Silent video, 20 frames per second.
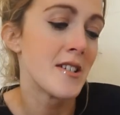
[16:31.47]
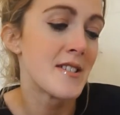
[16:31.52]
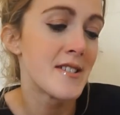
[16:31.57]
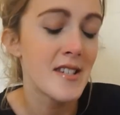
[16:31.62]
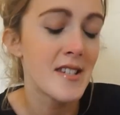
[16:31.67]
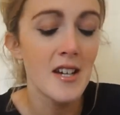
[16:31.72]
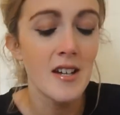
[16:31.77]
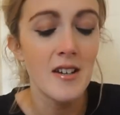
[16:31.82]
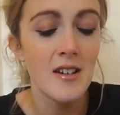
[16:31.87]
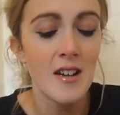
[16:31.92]

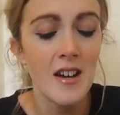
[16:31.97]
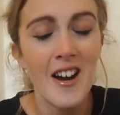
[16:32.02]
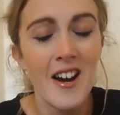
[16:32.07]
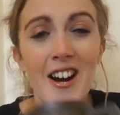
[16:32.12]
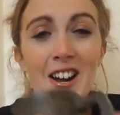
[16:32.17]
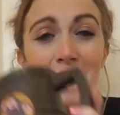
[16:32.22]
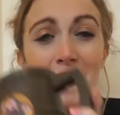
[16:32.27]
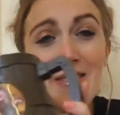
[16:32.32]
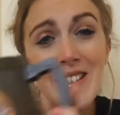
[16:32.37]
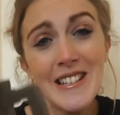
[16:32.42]
So I
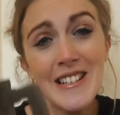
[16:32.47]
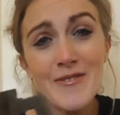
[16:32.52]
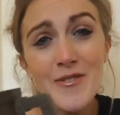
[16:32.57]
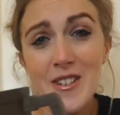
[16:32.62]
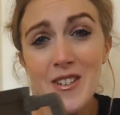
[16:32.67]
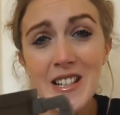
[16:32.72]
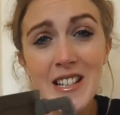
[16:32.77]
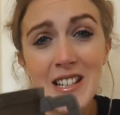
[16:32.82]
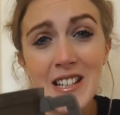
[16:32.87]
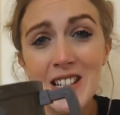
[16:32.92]
really,
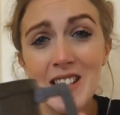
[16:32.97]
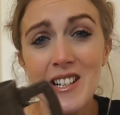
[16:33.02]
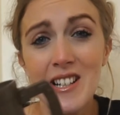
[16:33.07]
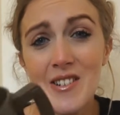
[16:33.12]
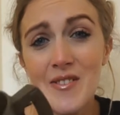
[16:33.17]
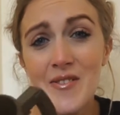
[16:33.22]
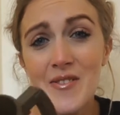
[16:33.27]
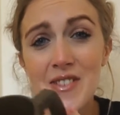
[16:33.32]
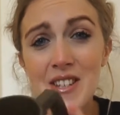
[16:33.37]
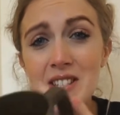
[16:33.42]
really
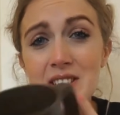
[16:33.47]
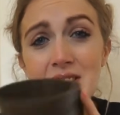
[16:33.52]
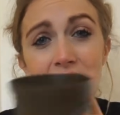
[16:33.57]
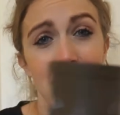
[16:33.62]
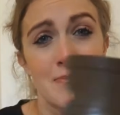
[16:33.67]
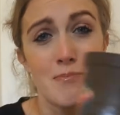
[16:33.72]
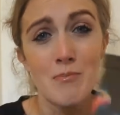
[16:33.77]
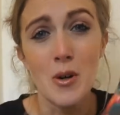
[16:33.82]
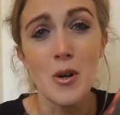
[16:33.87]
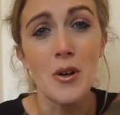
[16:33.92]
love this
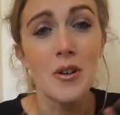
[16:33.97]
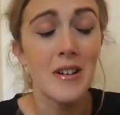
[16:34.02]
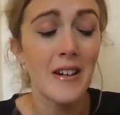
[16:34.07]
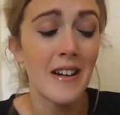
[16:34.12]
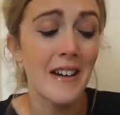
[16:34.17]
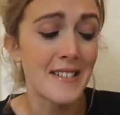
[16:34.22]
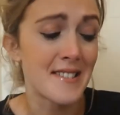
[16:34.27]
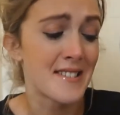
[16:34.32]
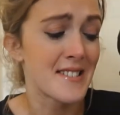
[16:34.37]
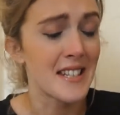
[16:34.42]
mug.
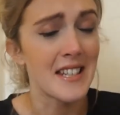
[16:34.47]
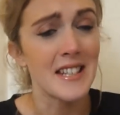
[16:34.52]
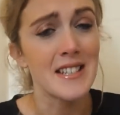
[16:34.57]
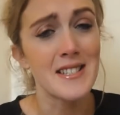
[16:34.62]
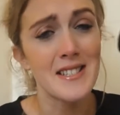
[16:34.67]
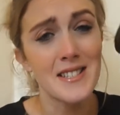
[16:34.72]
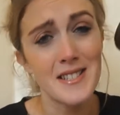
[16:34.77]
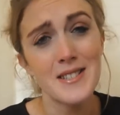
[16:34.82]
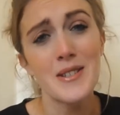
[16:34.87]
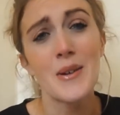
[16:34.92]
I just think
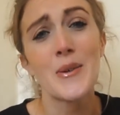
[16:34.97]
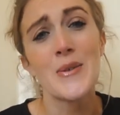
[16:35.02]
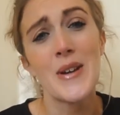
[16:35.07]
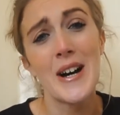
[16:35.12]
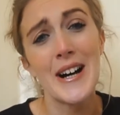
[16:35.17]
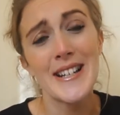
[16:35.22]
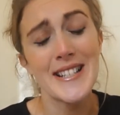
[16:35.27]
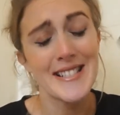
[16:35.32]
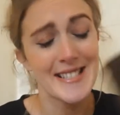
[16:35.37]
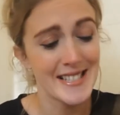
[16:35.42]
it's so
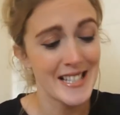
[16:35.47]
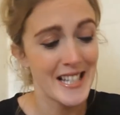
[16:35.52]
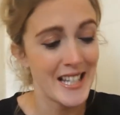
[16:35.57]
nice.